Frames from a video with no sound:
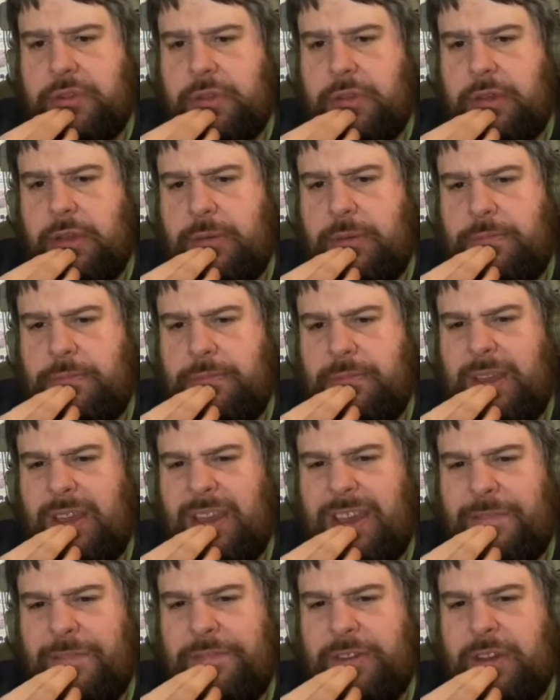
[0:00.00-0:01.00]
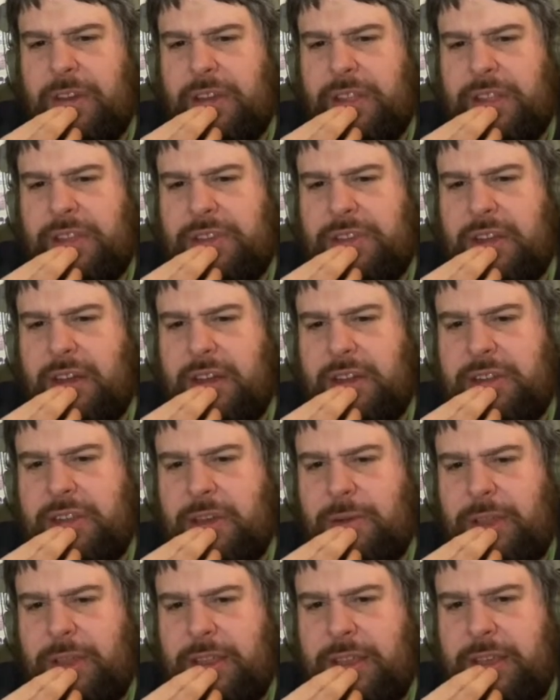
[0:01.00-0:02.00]
Um, yeah, I forgot they started
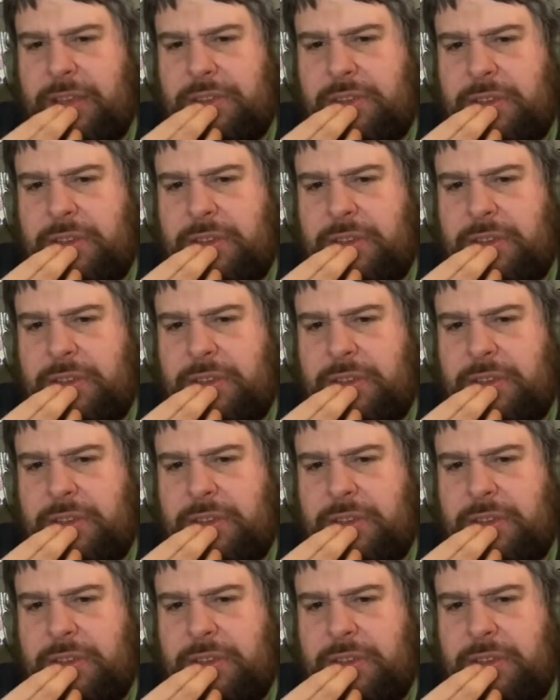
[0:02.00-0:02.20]
doing this.